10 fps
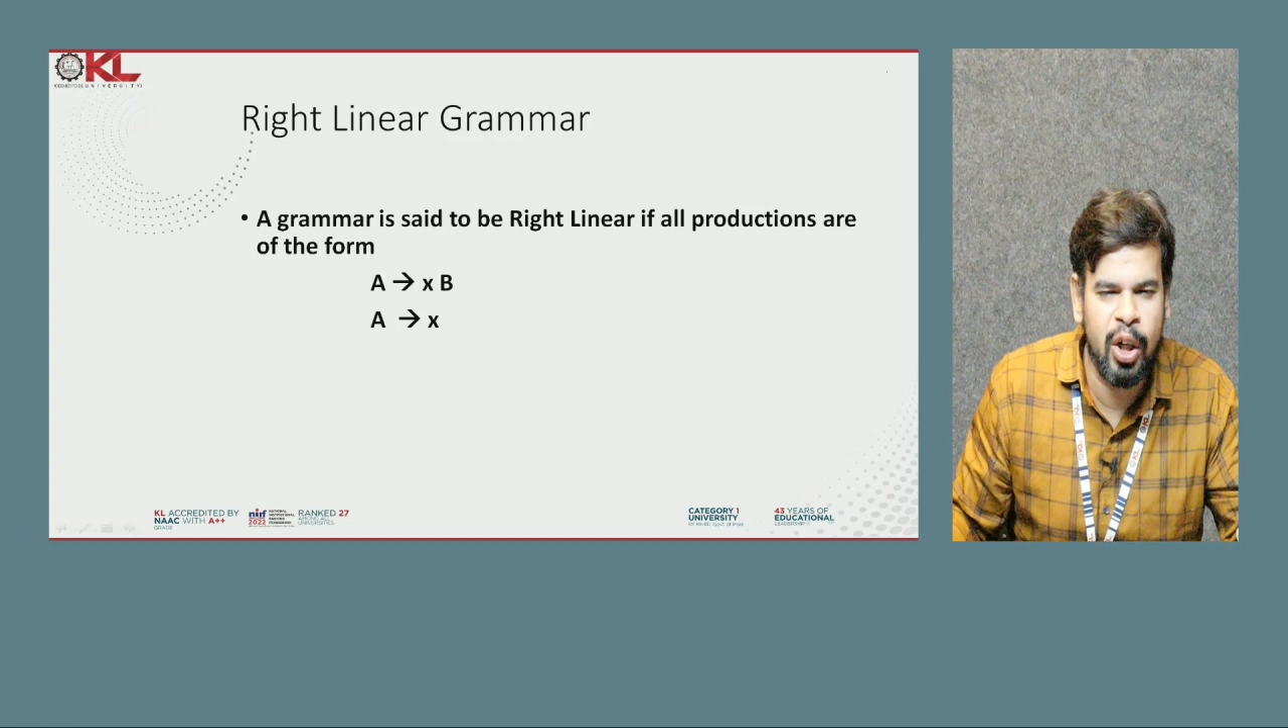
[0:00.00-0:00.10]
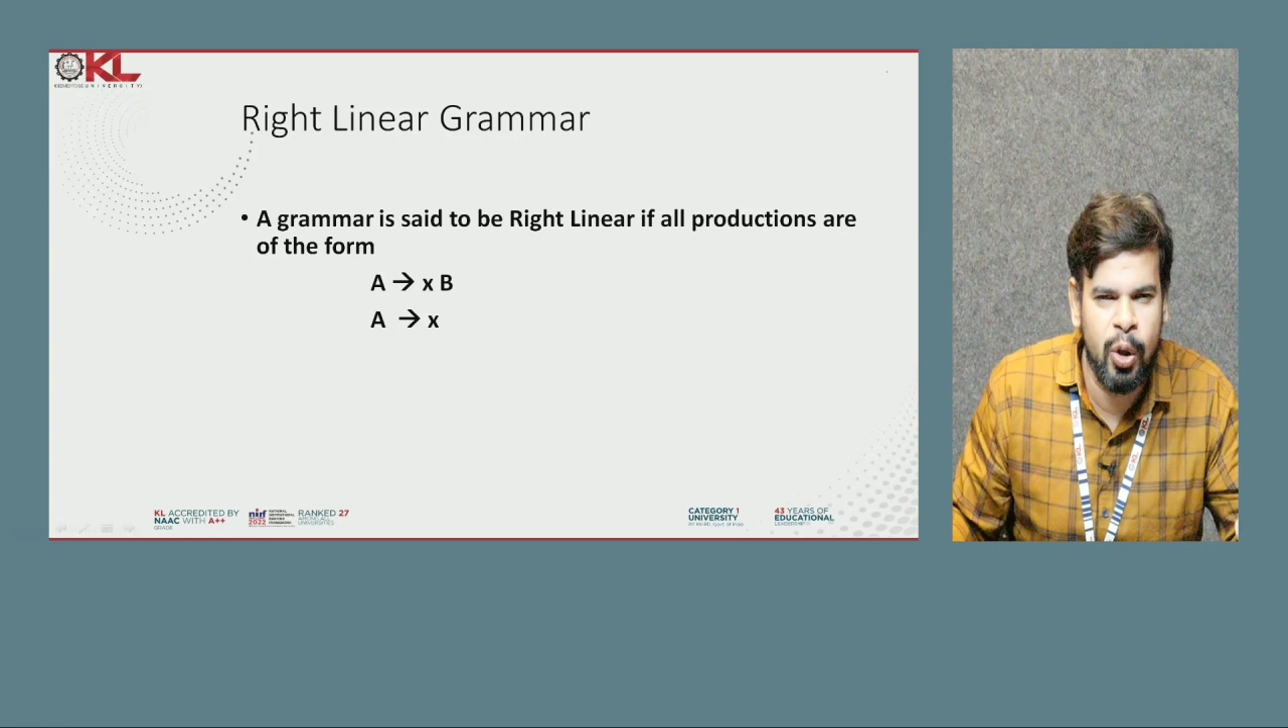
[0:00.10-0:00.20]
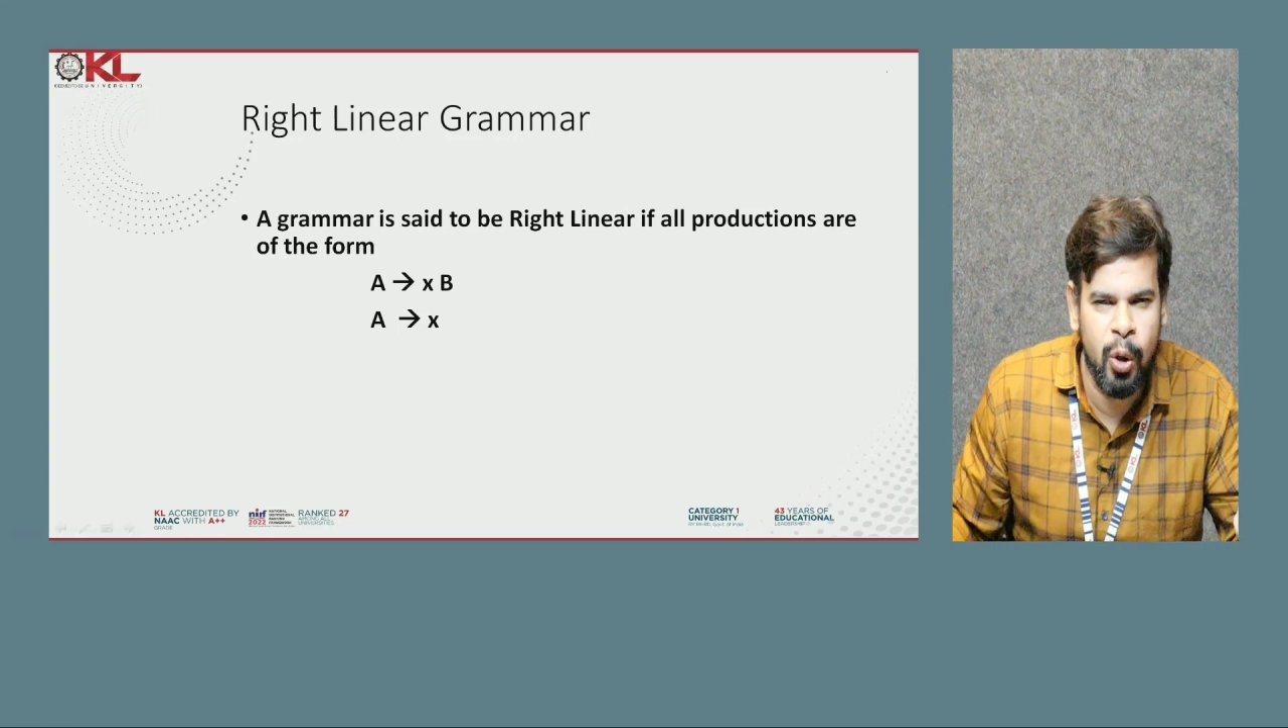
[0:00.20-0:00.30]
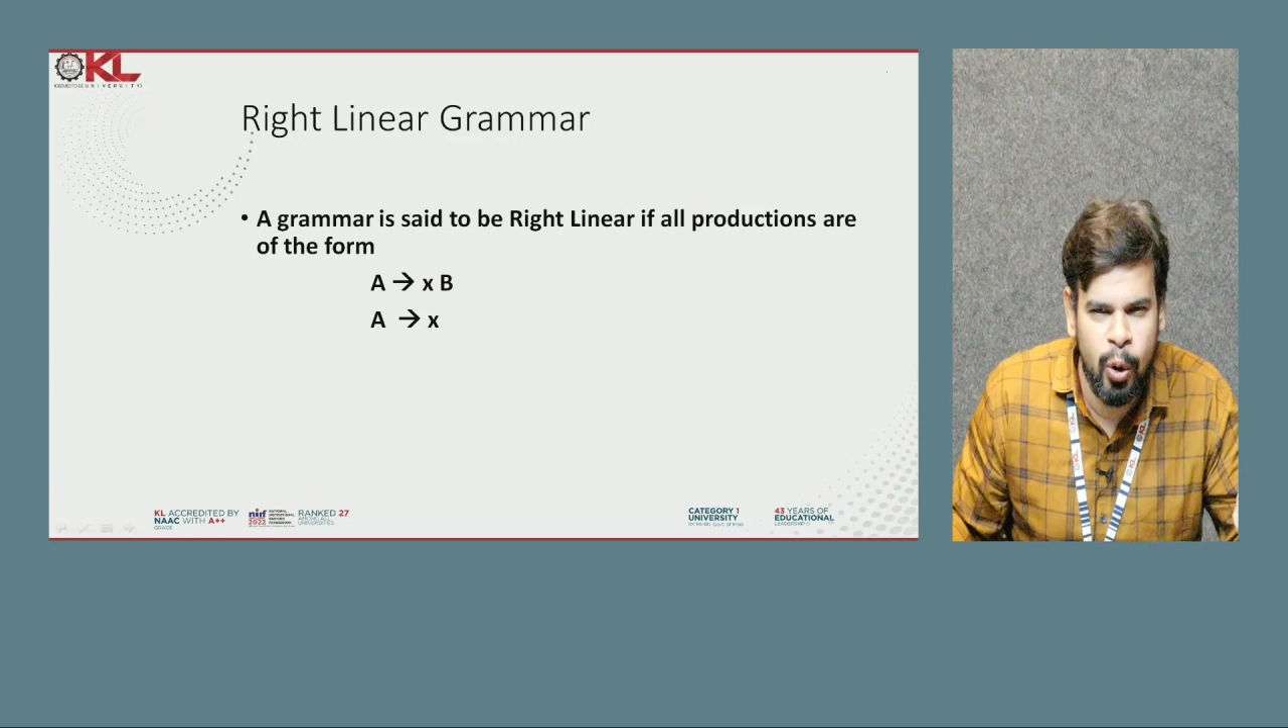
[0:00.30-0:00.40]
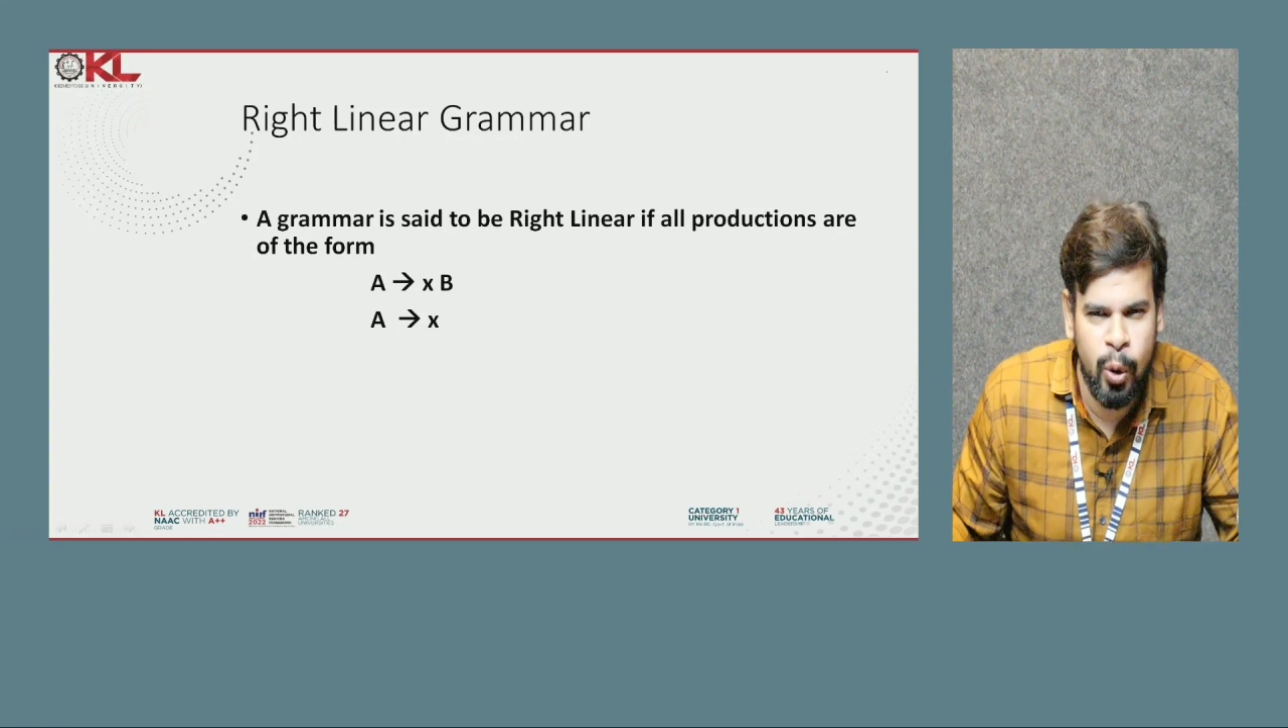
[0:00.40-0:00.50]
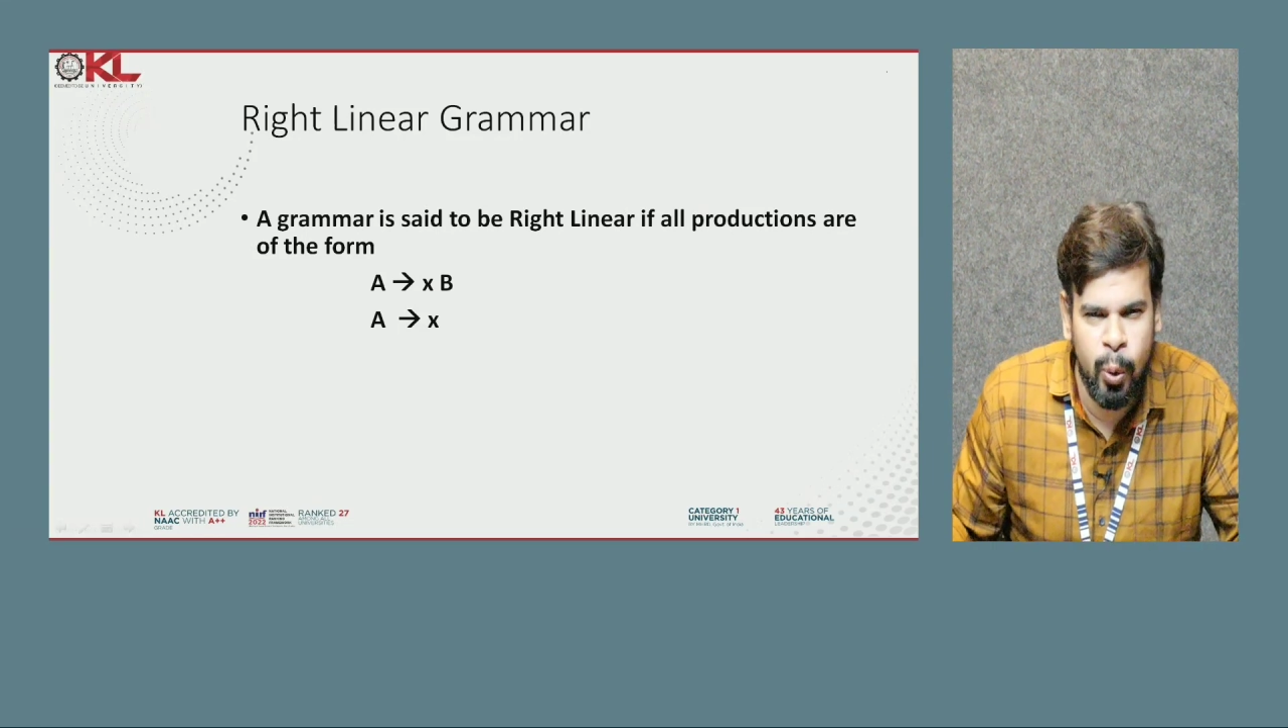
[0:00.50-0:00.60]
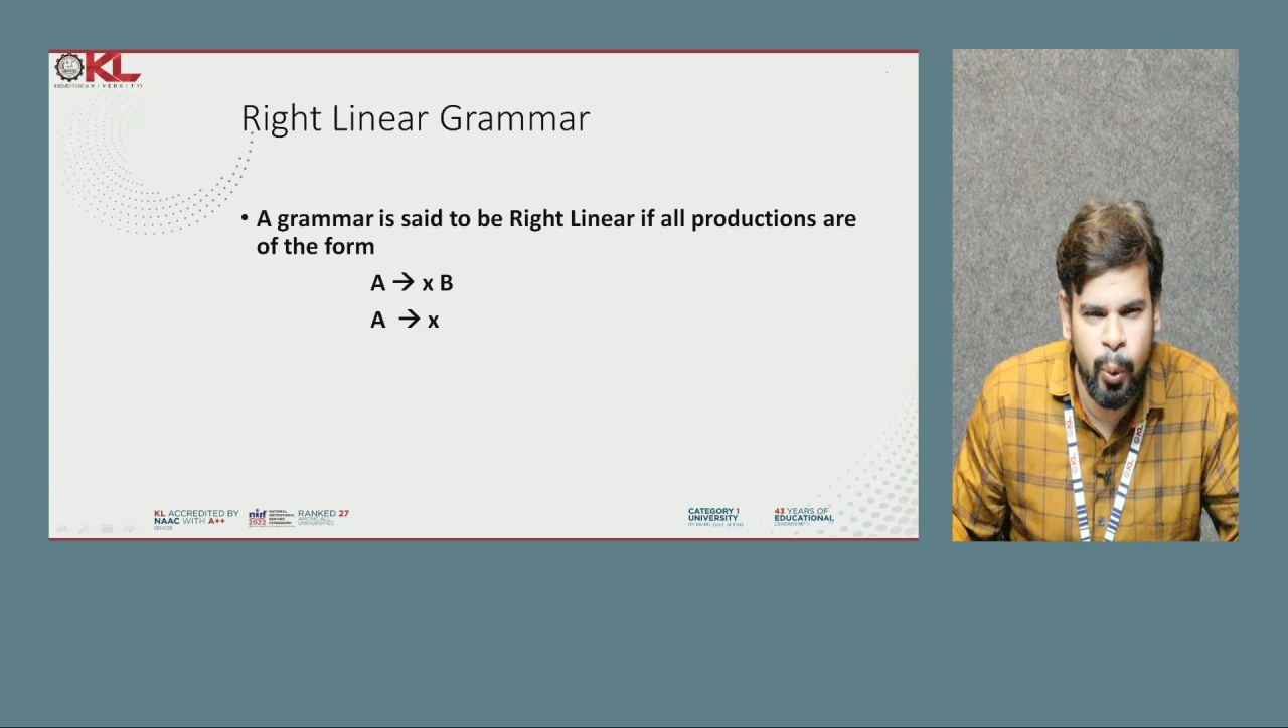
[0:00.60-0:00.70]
no